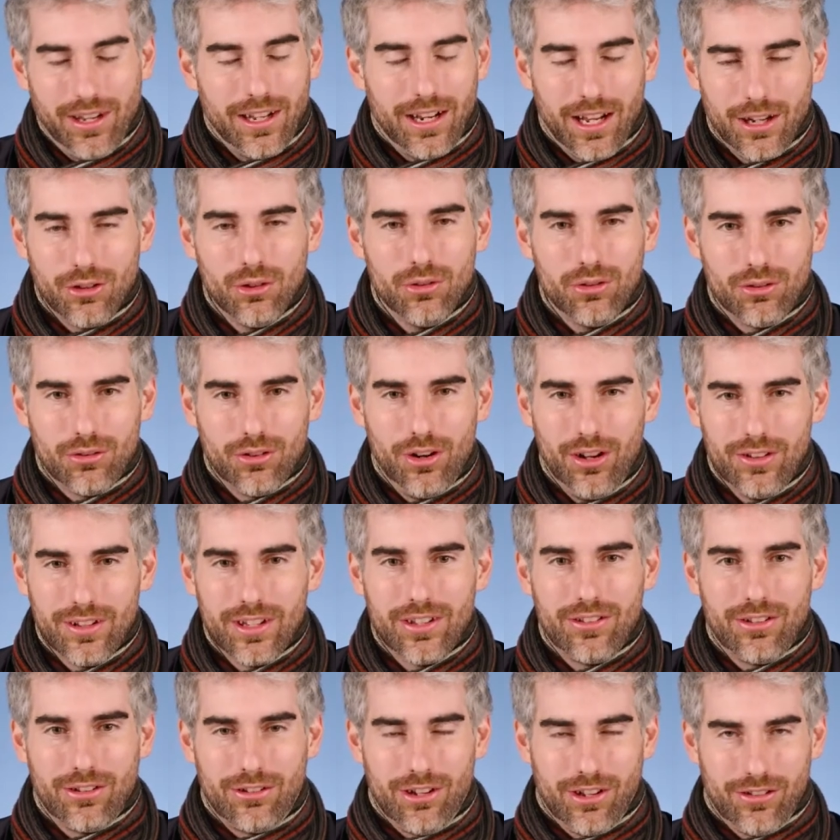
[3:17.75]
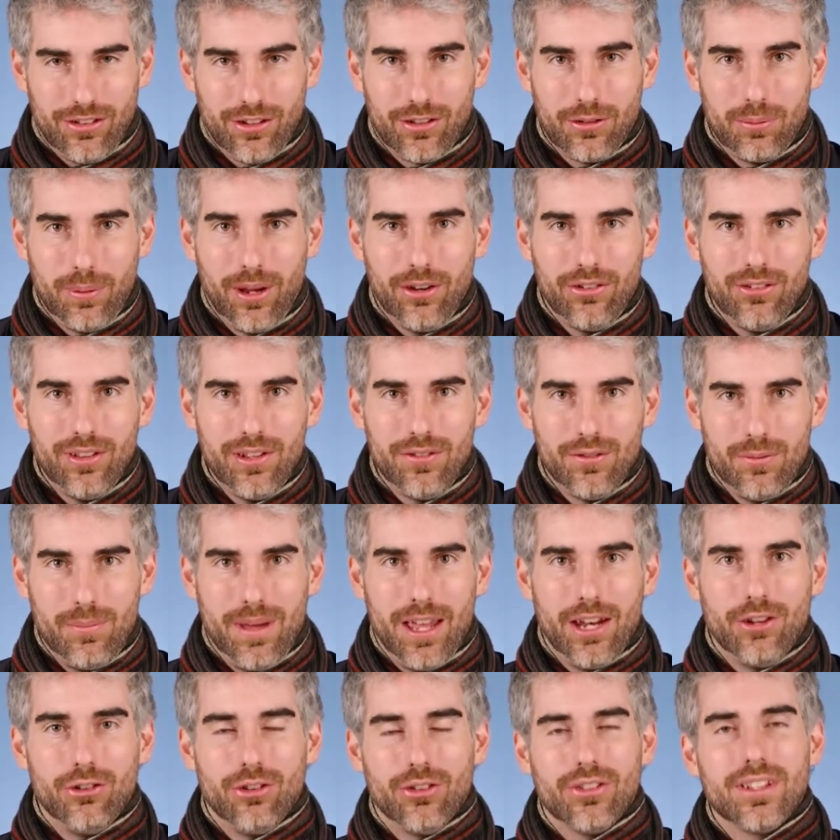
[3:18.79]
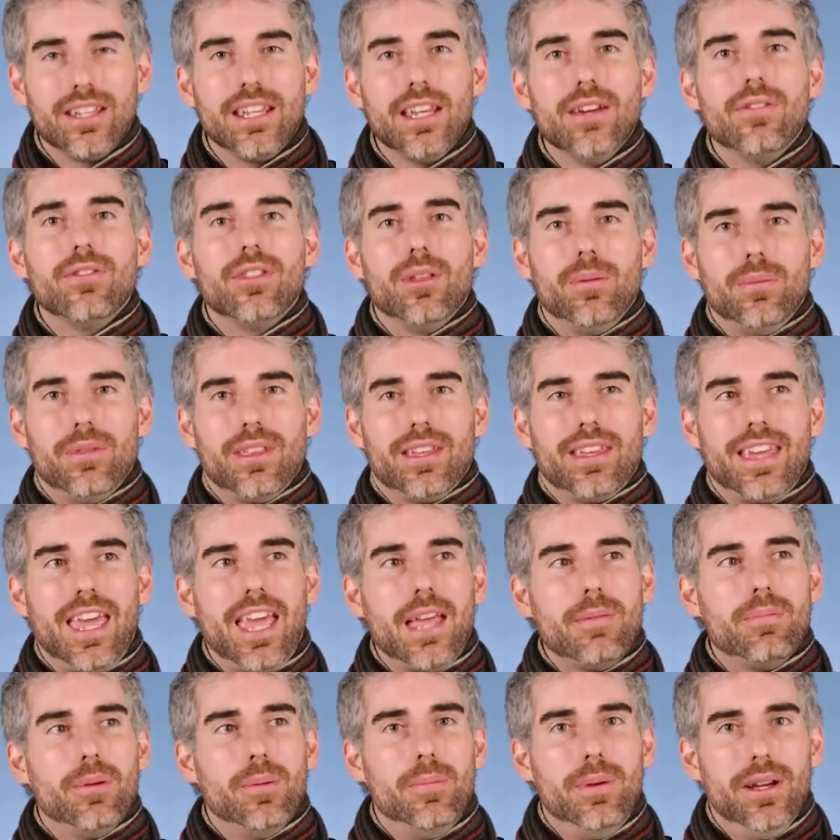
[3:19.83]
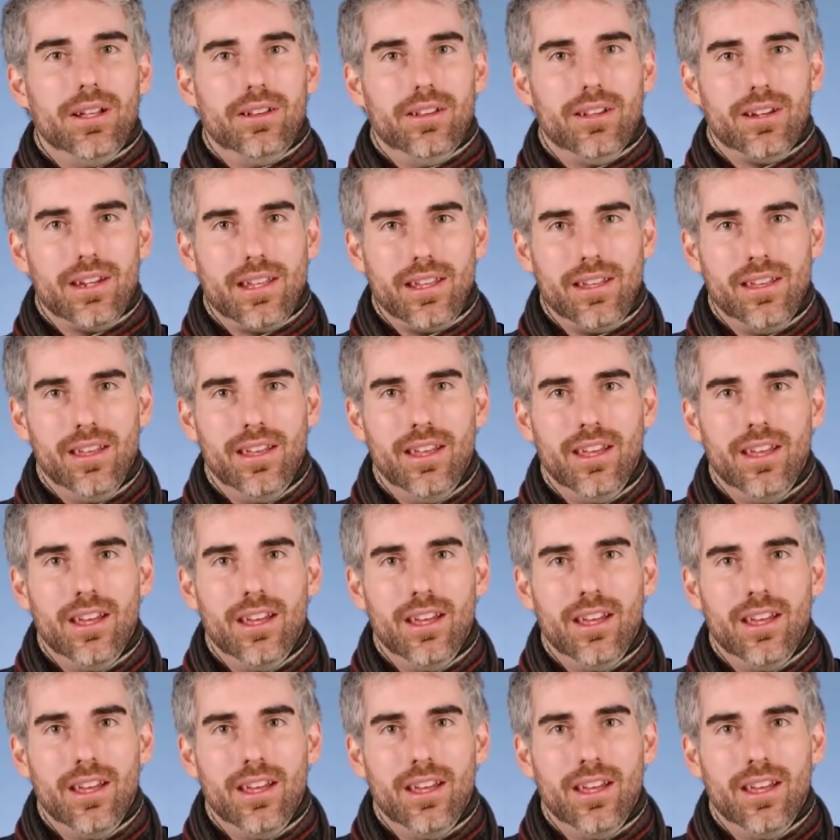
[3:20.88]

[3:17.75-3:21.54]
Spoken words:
And I do strongly suggest, especially for managers, give them the capability